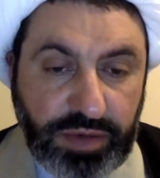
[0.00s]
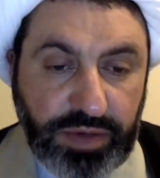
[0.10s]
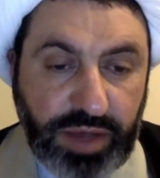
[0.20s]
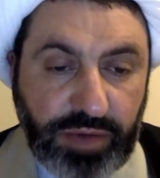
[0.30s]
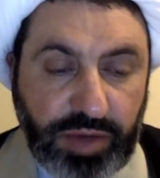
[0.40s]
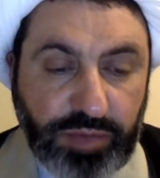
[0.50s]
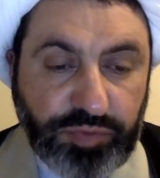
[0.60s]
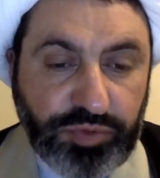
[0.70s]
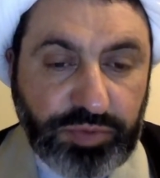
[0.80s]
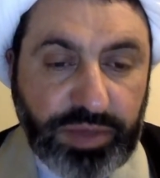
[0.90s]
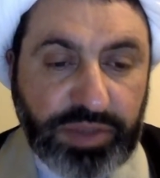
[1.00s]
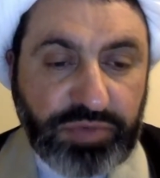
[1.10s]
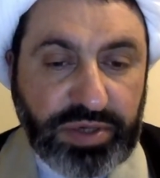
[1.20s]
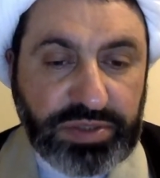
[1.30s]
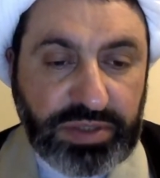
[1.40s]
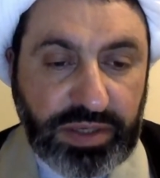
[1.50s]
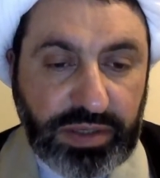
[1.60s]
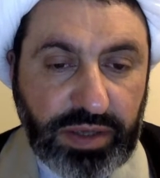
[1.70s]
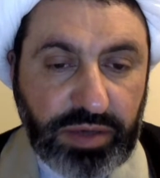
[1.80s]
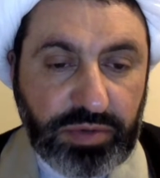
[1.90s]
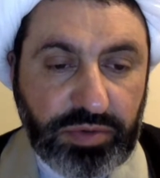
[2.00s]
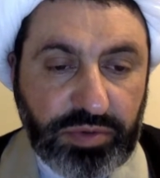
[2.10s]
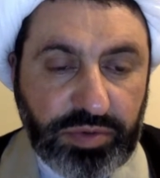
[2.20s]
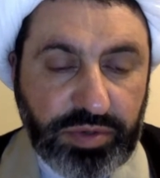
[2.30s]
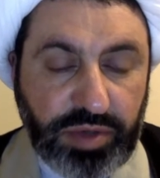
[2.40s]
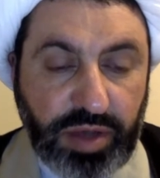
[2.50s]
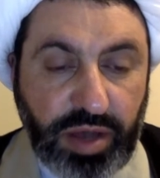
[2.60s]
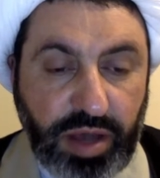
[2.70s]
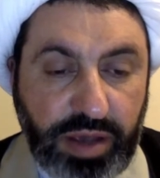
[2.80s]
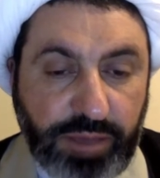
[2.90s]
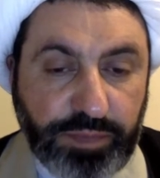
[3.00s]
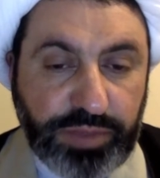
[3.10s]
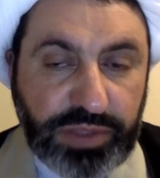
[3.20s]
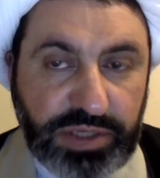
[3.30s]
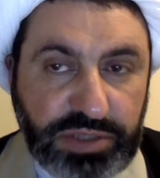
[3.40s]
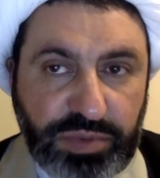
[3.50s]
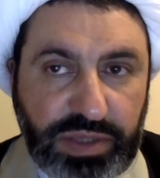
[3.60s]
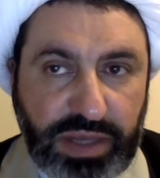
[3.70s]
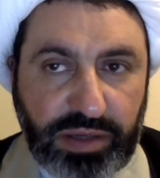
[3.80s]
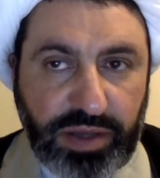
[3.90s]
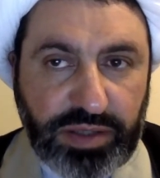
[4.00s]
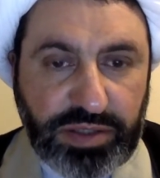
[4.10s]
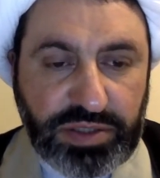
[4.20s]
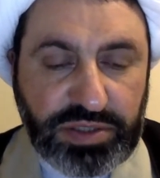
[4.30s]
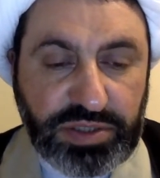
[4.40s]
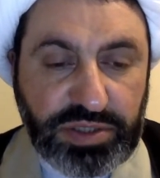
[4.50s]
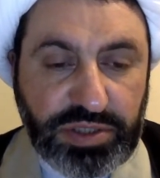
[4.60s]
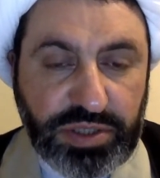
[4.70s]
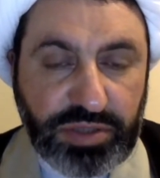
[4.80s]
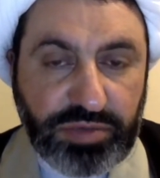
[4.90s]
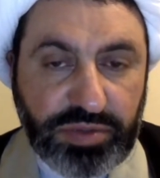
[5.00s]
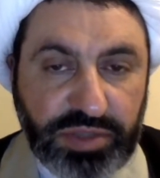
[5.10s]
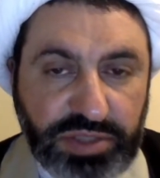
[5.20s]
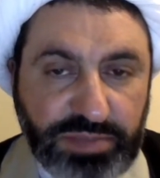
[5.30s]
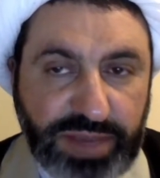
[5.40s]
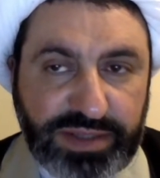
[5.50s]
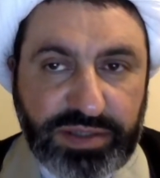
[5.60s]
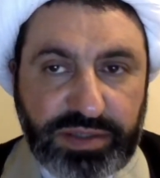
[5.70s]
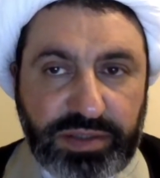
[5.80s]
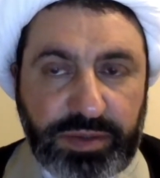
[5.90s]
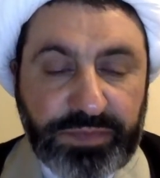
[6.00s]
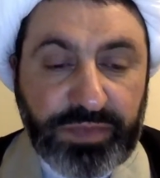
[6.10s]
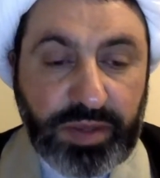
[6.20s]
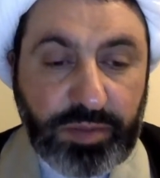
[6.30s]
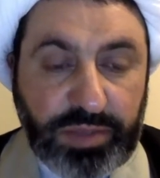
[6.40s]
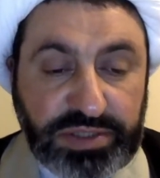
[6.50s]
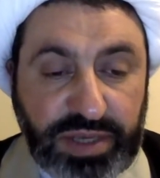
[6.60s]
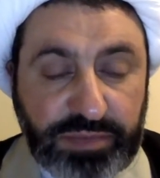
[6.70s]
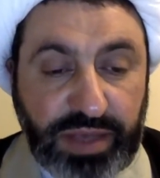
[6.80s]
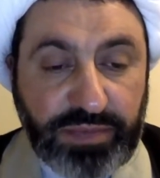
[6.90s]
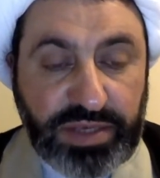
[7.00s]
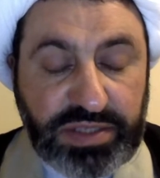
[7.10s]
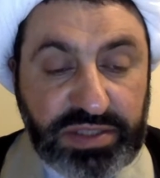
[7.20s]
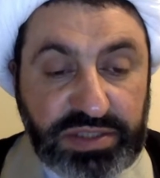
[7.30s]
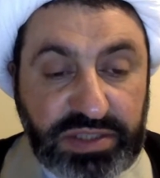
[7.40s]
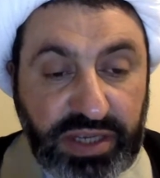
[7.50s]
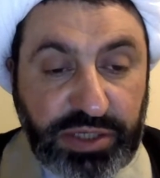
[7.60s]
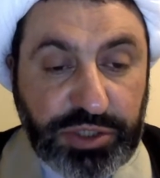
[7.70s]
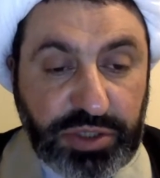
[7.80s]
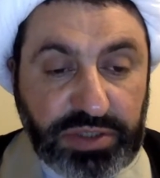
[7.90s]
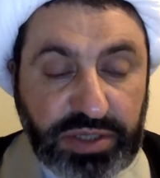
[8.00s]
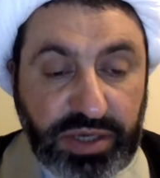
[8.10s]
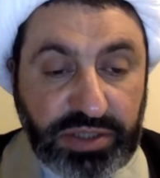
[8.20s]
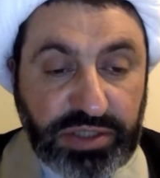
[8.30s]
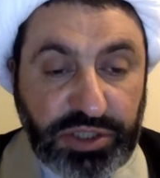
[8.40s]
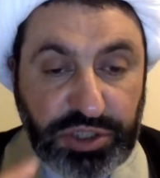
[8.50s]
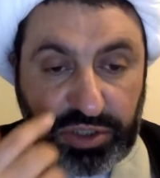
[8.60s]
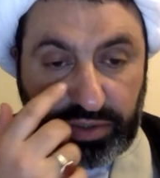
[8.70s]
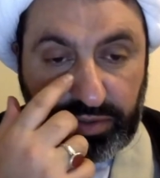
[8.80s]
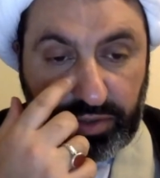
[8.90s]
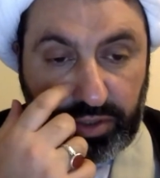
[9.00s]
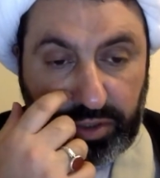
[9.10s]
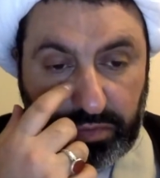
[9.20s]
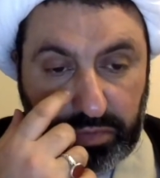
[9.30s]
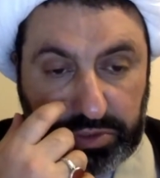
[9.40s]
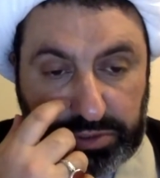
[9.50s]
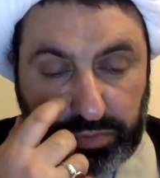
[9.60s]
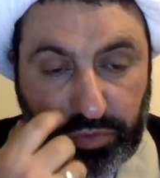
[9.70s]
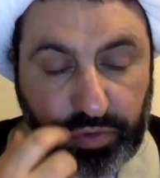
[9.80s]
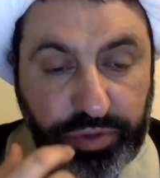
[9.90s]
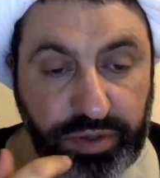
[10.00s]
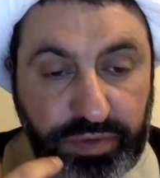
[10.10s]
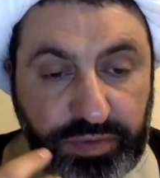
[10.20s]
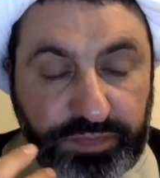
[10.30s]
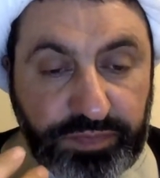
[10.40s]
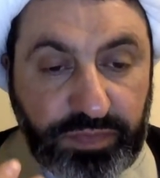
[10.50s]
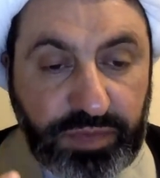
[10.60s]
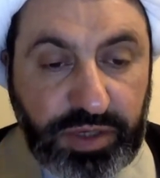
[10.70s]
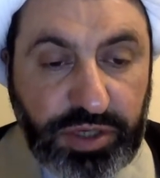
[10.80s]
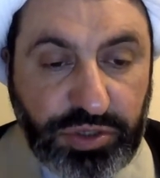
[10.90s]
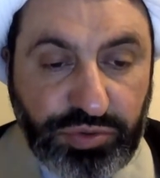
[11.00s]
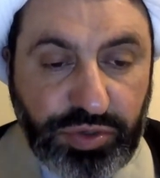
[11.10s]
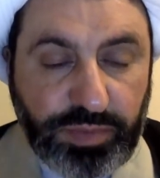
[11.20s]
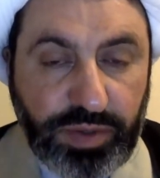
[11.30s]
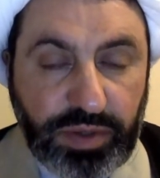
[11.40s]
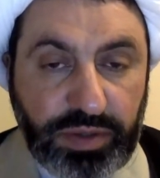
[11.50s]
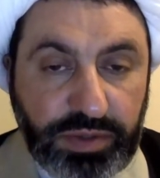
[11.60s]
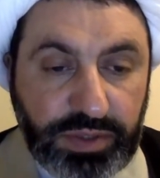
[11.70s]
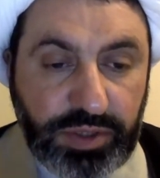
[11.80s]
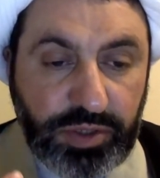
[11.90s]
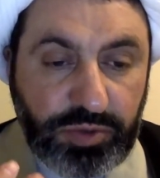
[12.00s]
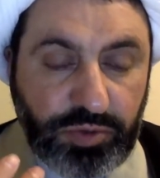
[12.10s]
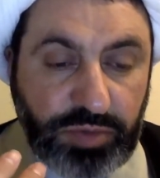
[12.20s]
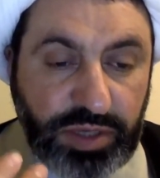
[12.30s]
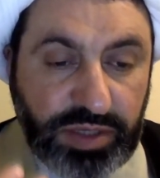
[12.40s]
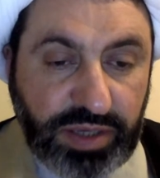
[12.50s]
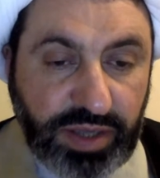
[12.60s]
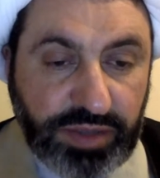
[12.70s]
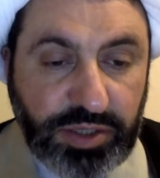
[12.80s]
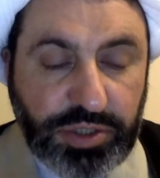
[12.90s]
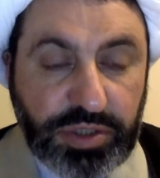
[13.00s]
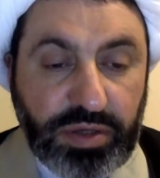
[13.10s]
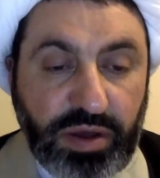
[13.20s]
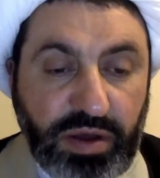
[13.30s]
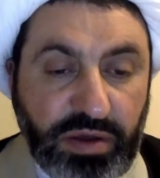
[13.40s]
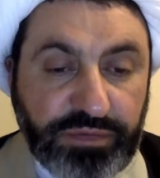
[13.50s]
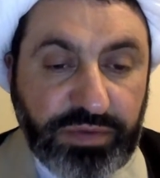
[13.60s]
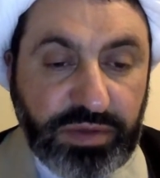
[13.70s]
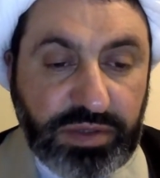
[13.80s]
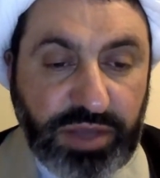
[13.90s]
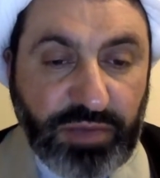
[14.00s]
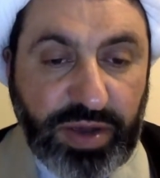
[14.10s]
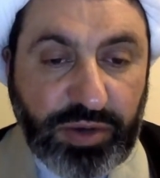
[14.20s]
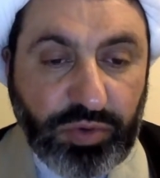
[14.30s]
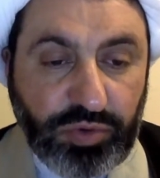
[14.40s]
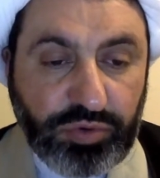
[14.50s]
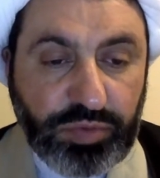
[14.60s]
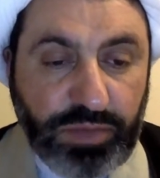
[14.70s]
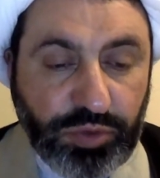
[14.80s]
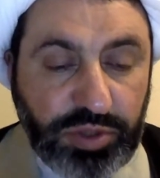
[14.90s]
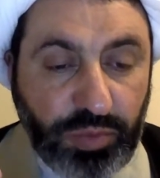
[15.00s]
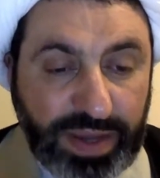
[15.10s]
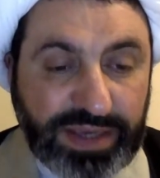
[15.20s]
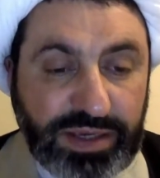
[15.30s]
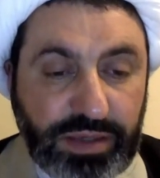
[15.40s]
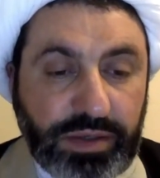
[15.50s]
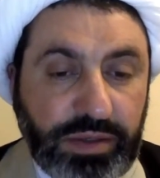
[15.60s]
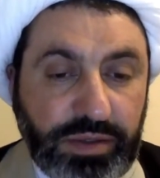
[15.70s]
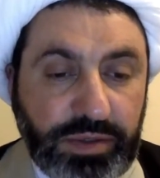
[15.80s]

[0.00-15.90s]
now I put my trust in Allah, or I am pleased with Allah in this decision or in this matter. But sometimes it's a station, the condition, which is more endurable, to be in the condition of tawakkul, to be a mutawakkil,